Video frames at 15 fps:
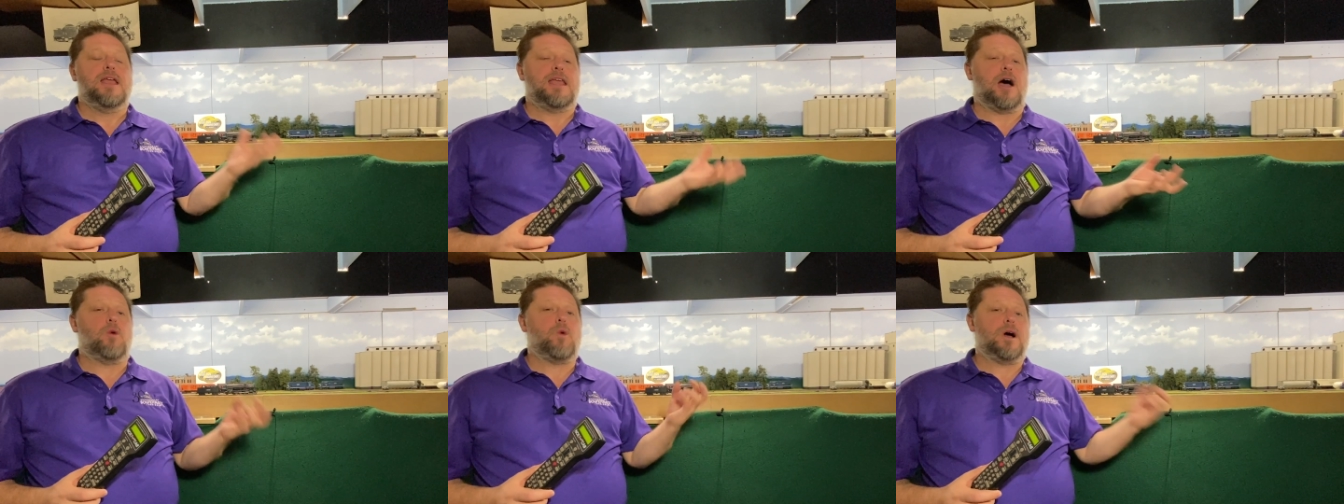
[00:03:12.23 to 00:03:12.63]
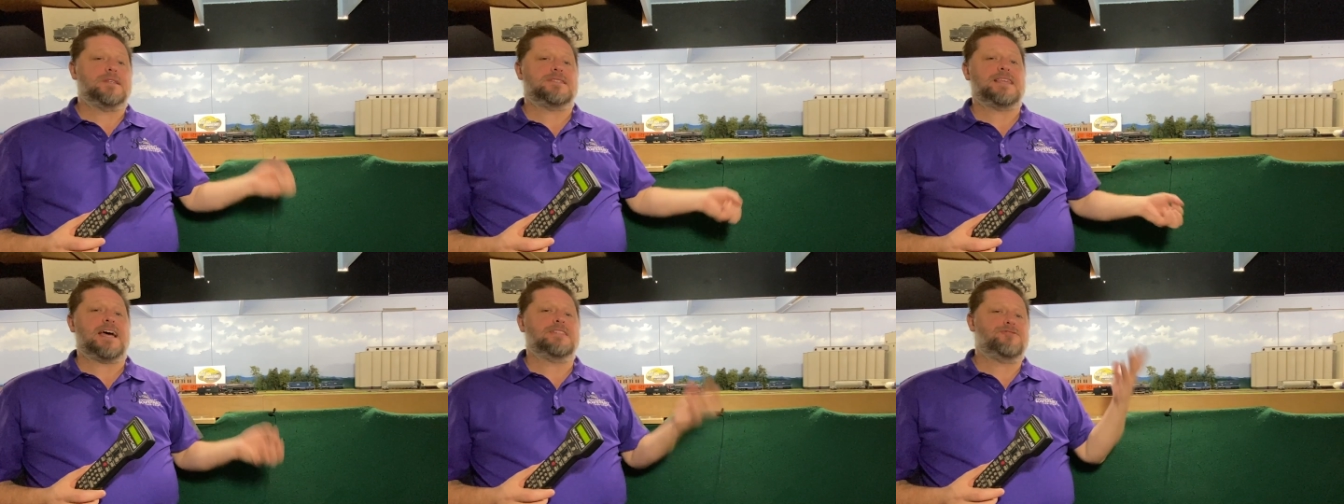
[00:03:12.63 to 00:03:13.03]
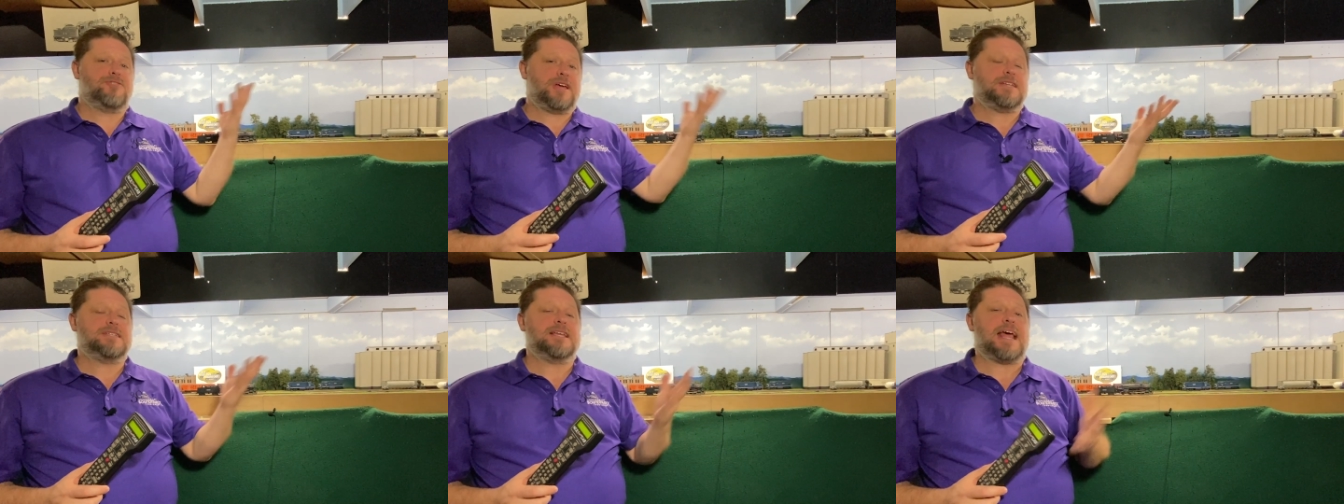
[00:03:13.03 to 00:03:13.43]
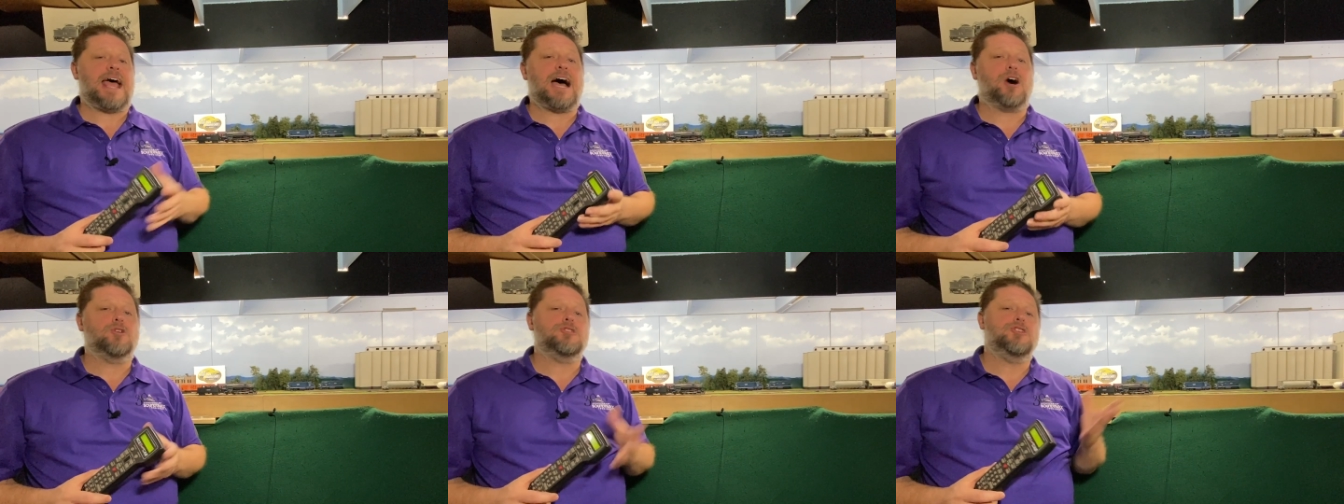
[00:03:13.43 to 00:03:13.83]
Now once that's vented
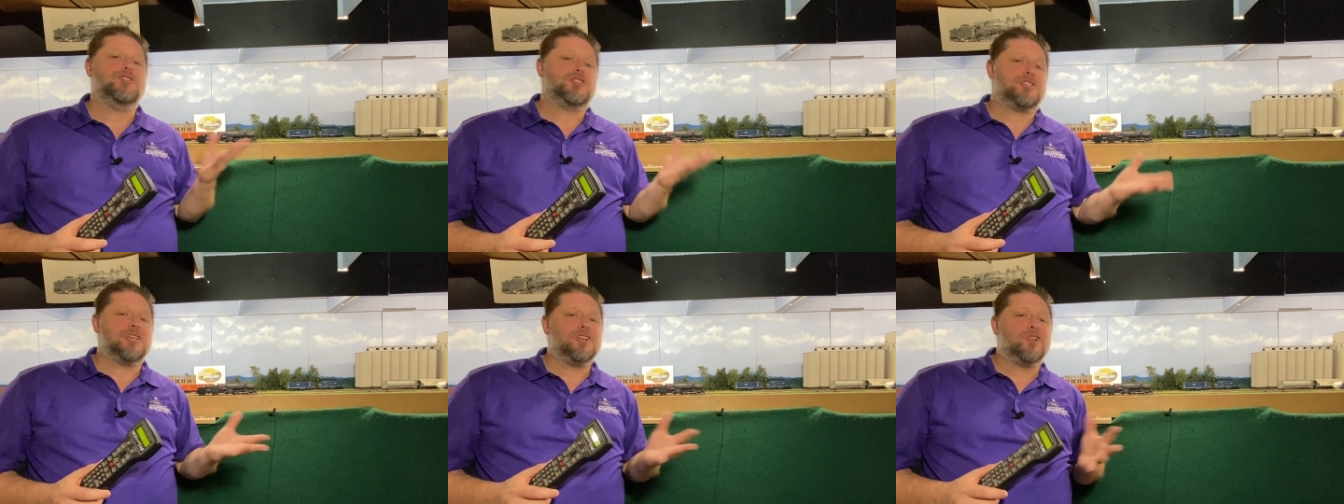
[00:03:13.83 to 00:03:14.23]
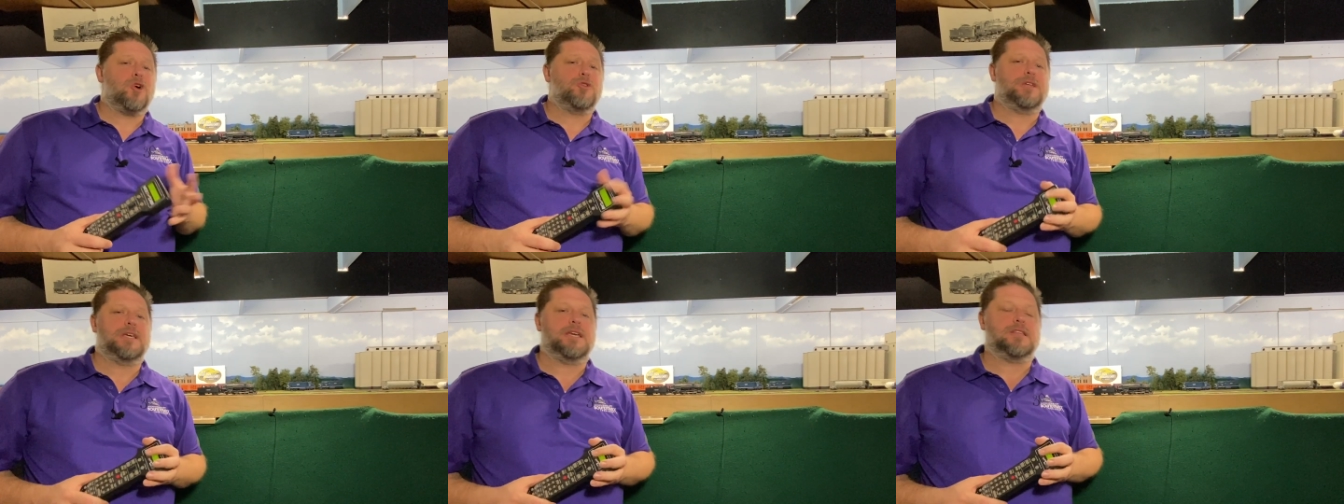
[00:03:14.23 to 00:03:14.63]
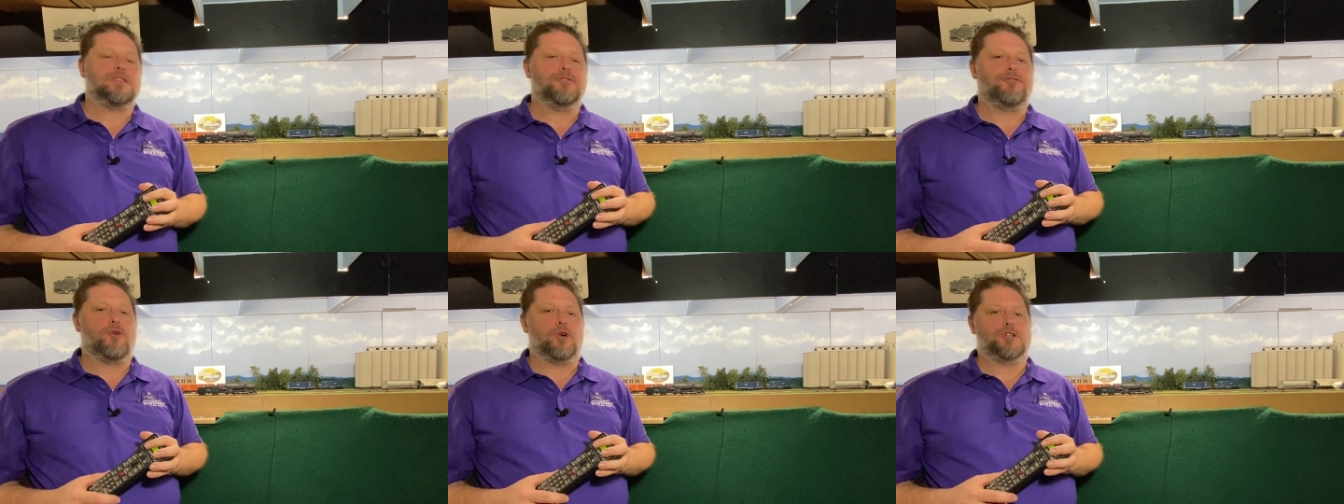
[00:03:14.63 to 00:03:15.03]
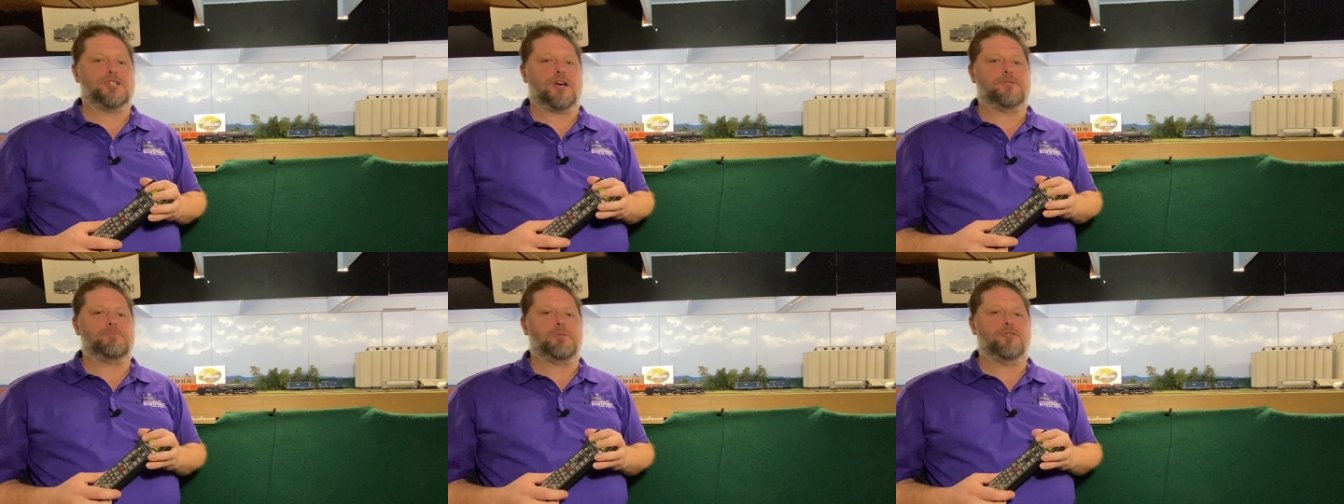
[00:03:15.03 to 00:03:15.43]
out, you still only get the four
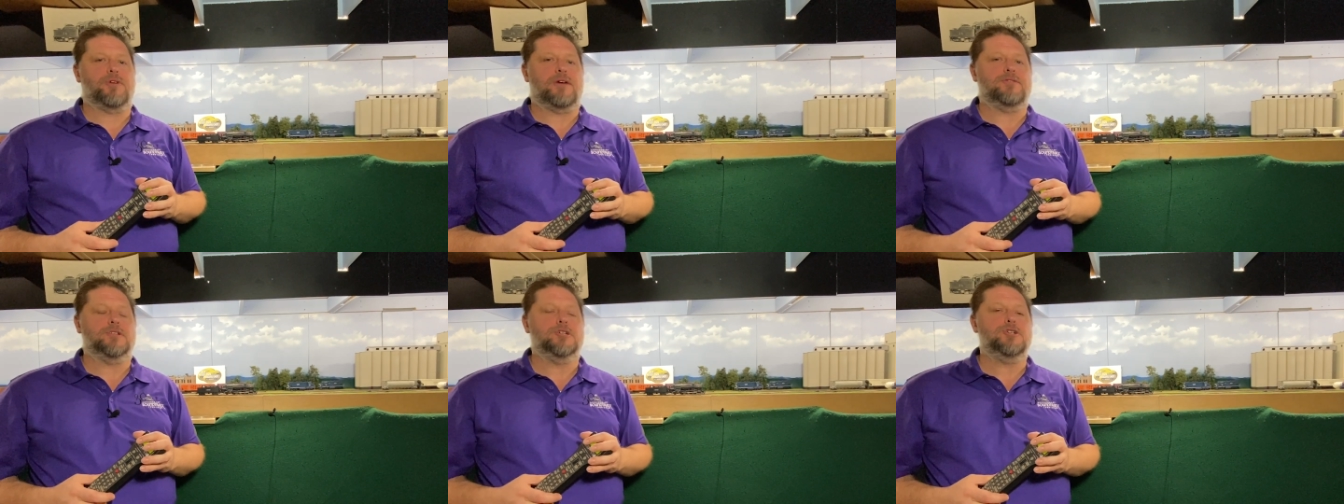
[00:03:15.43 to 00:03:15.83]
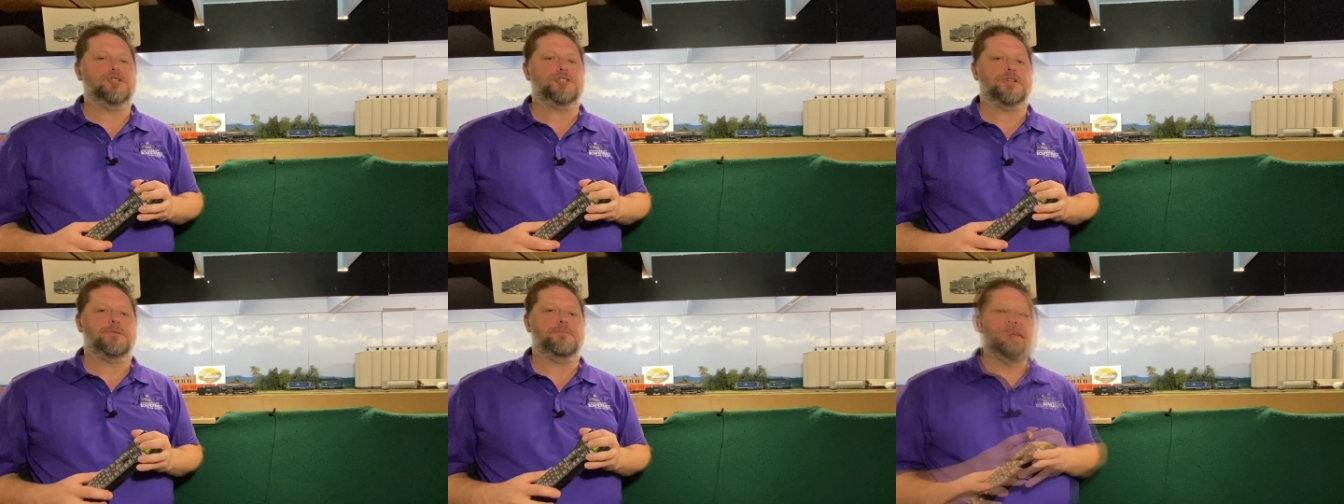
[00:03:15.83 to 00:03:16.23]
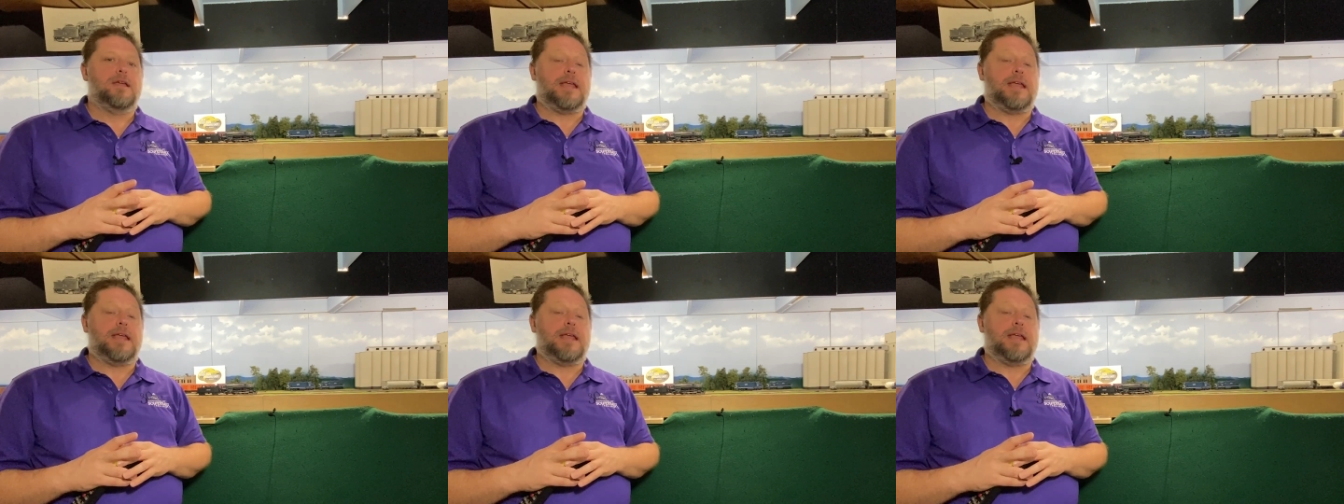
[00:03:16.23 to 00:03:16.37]
chuffs per revolution.